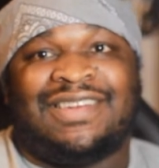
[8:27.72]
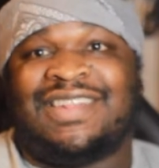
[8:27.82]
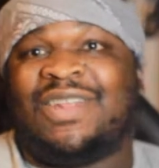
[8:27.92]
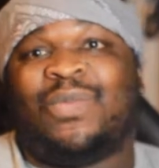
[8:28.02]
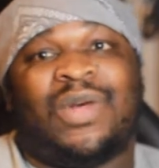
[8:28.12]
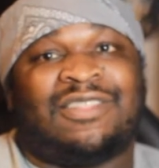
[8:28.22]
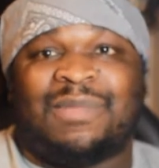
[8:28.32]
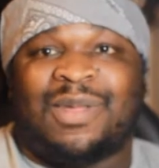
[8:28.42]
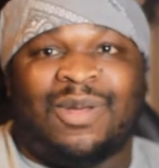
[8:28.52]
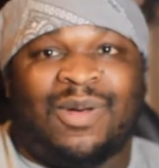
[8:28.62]
Didn't want them
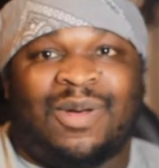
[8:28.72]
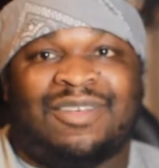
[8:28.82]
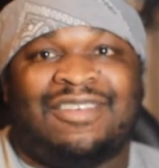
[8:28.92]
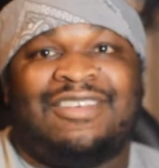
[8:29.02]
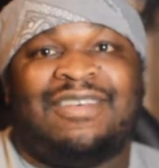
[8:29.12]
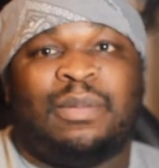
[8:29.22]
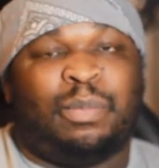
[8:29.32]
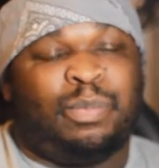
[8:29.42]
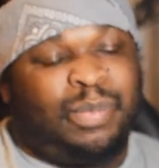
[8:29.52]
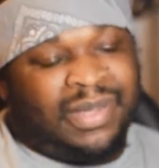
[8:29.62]
at all,
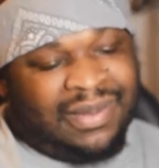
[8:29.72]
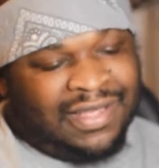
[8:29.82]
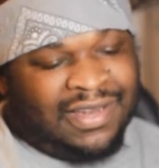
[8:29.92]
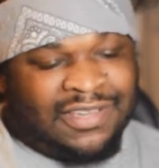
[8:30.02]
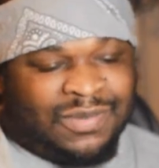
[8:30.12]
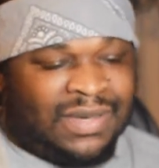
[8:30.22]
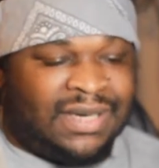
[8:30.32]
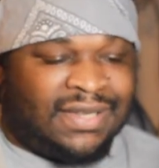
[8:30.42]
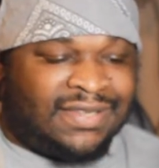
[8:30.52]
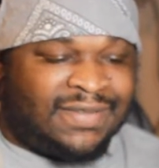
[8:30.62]
but it is what it
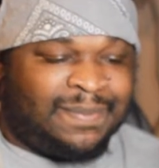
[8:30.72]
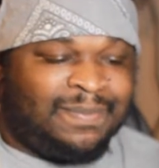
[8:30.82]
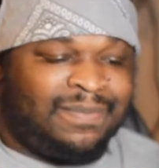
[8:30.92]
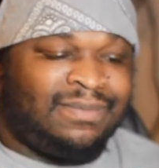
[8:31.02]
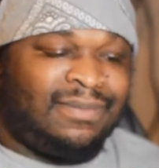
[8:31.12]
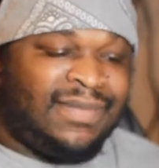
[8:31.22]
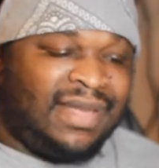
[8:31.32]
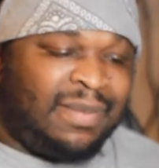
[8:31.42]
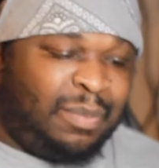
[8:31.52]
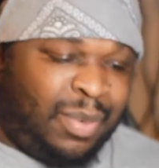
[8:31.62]
is.
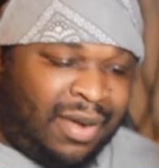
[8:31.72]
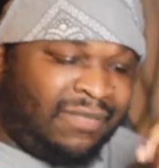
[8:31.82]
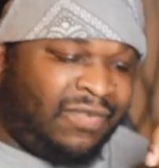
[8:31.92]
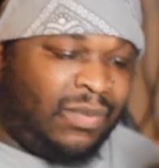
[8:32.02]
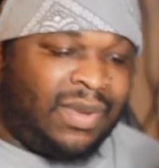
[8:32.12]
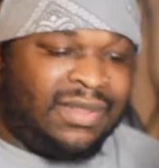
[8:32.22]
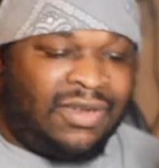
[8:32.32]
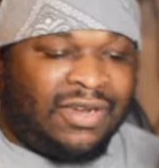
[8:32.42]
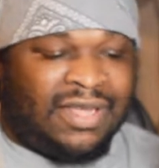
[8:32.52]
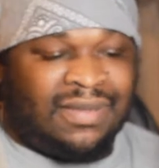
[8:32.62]
Bought them for
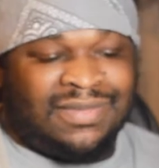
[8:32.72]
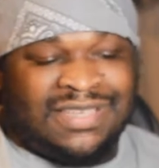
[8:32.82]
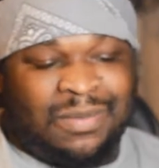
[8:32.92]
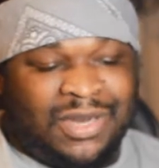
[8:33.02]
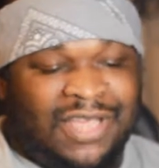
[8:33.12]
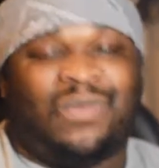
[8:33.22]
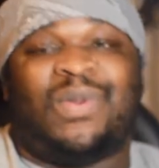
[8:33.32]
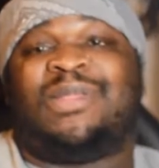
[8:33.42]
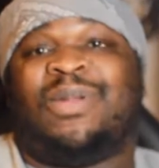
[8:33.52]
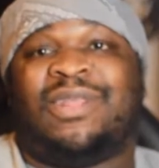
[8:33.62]
$130, was able to get
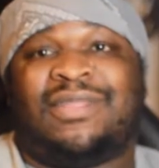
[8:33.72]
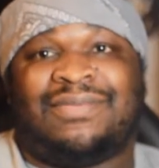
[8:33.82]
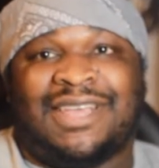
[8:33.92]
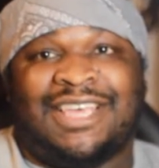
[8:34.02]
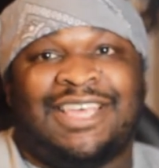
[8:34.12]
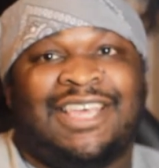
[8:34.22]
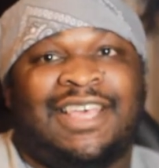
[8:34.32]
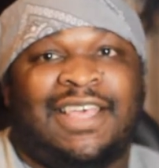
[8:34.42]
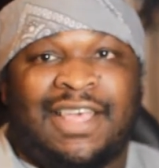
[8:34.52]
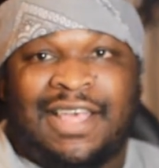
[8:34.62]
$133.
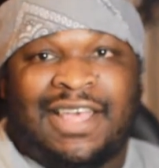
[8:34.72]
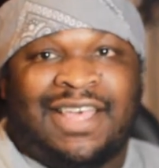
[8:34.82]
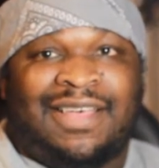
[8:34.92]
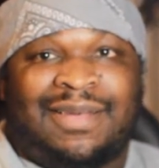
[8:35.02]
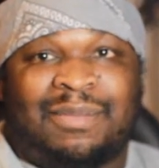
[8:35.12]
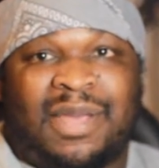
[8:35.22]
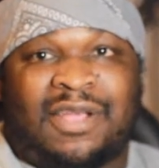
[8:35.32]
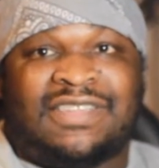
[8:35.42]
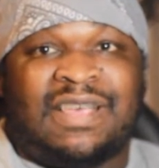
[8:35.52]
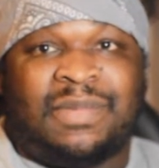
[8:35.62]

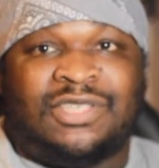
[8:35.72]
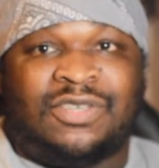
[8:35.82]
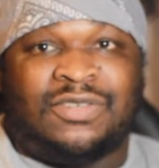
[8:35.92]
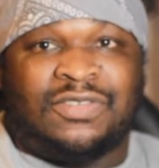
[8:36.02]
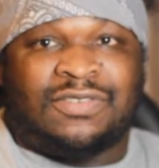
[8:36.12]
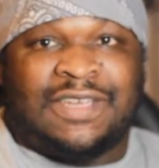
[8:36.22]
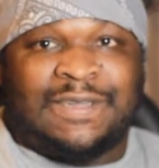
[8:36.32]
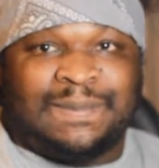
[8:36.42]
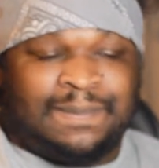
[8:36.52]
Beggars can't be choosers, right?